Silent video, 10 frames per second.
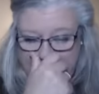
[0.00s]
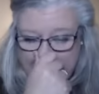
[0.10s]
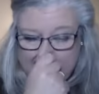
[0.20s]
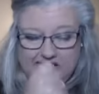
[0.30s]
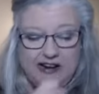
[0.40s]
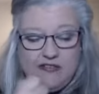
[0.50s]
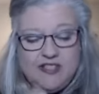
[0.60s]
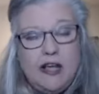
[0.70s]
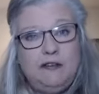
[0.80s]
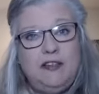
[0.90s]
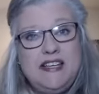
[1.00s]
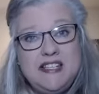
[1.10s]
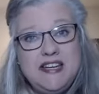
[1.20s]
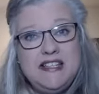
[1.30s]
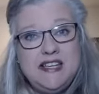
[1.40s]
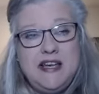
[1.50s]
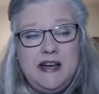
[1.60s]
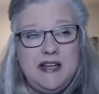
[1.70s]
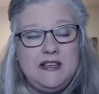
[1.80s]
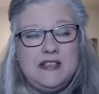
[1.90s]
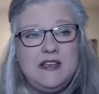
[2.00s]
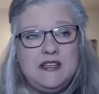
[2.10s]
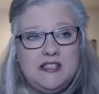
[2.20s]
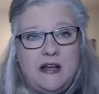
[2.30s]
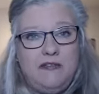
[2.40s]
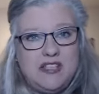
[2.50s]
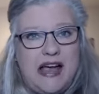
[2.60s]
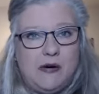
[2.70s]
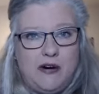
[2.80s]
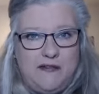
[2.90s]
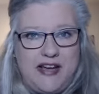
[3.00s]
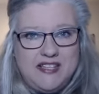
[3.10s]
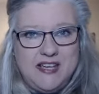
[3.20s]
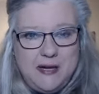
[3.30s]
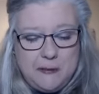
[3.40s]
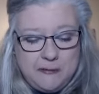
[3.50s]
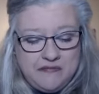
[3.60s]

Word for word: Instead of selflessness, it is self-sacrificing.